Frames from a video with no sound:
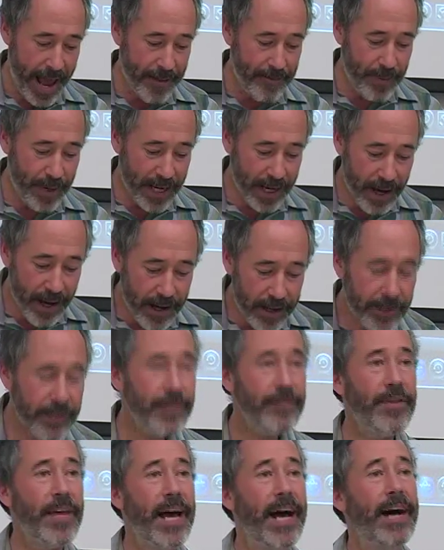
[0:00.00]
because
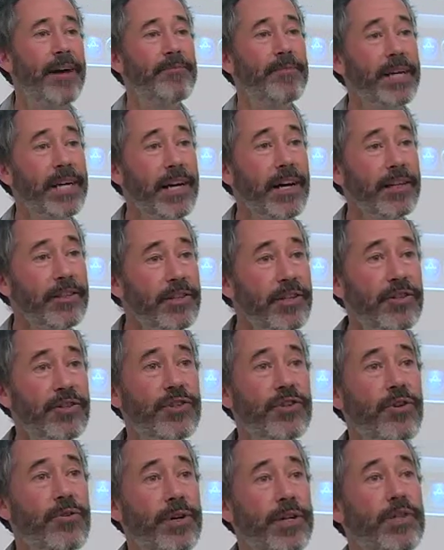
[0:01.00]
of that, because it's
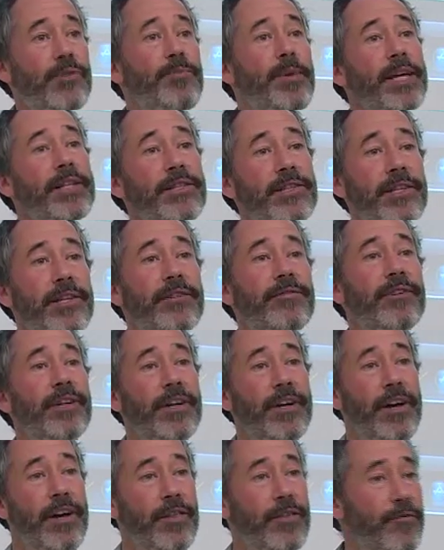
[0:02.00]
so expensive,
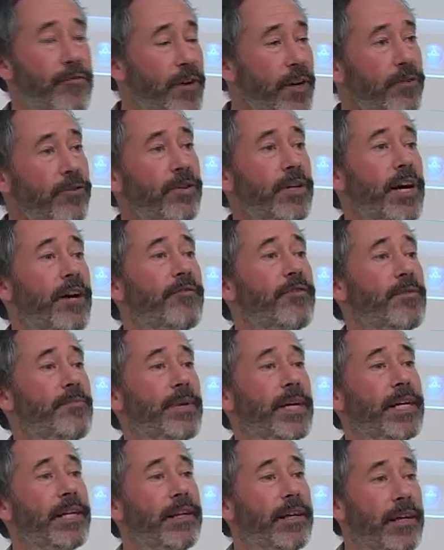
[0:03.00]
the federal
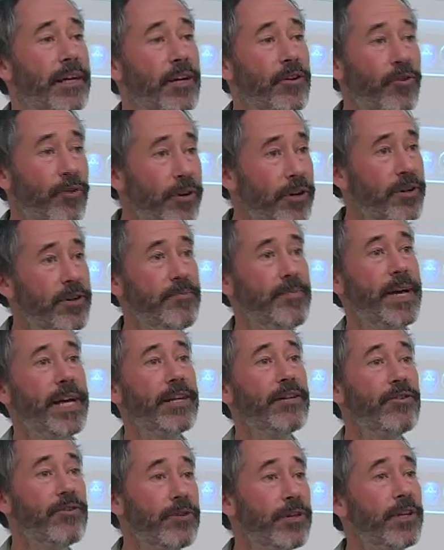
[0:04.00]
government, in order to
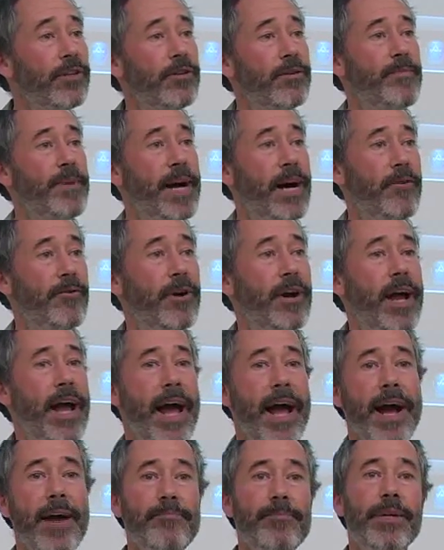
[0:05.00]
make nuclear power
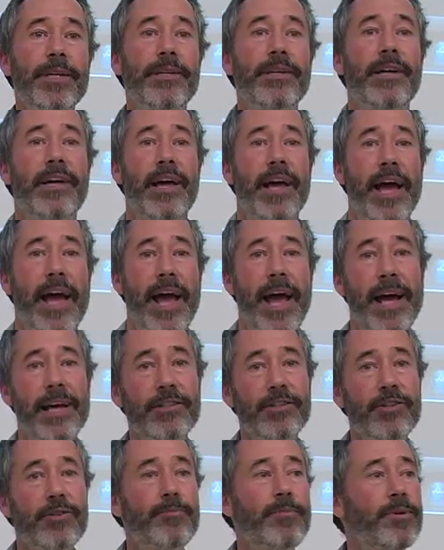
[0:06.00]
happen,
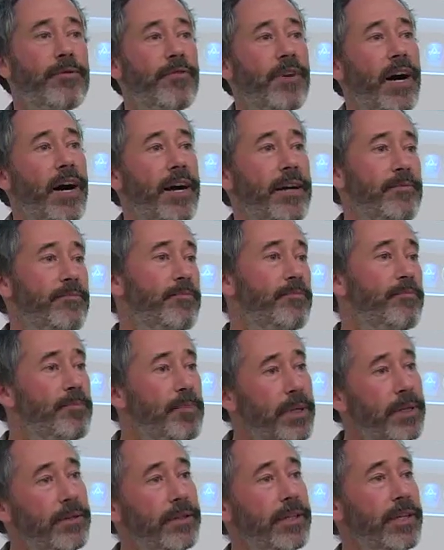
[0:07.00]
has to provide
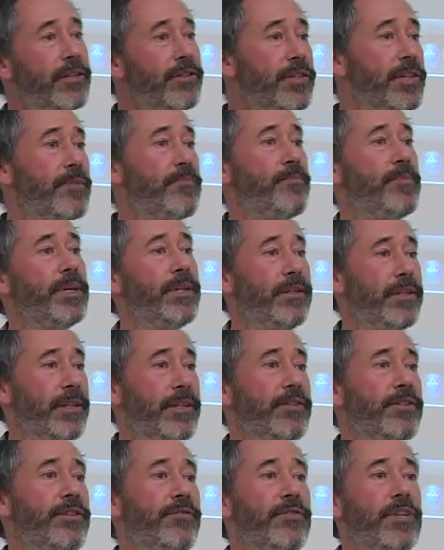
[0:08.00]
billions and
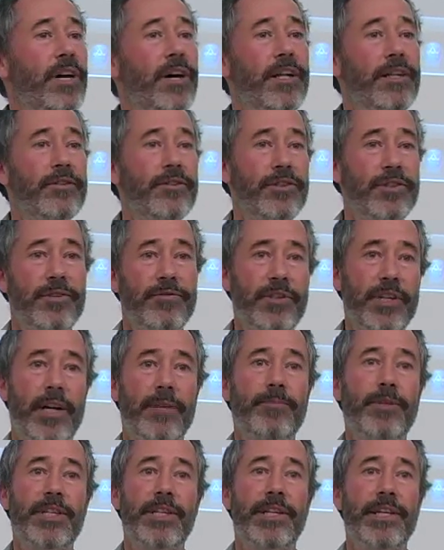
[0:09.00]
billions of dollars of
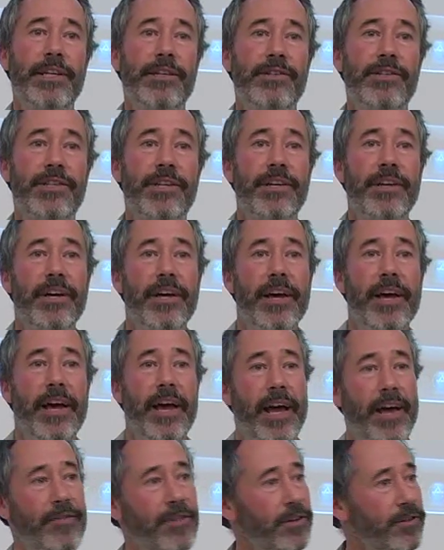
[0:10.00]
subsidies.
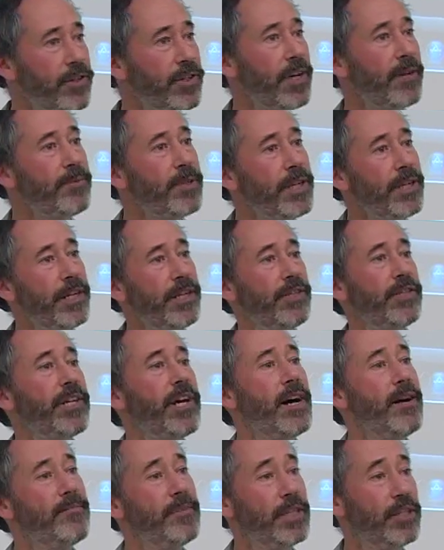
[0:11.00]
And those subsidies
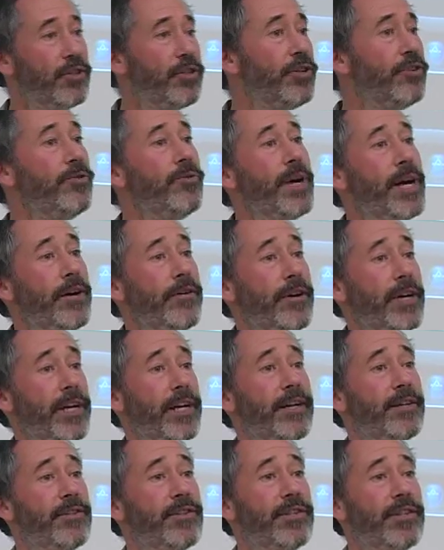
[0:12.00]
come in two
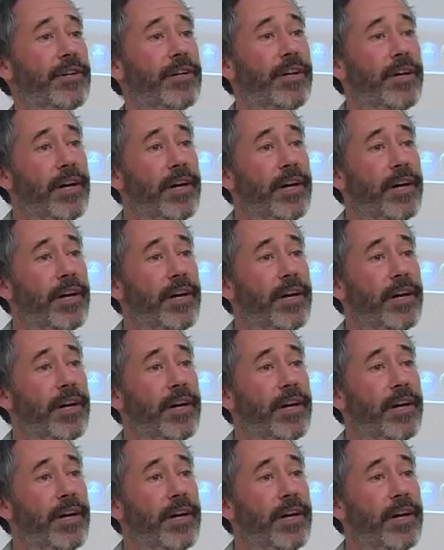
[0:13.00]
areas.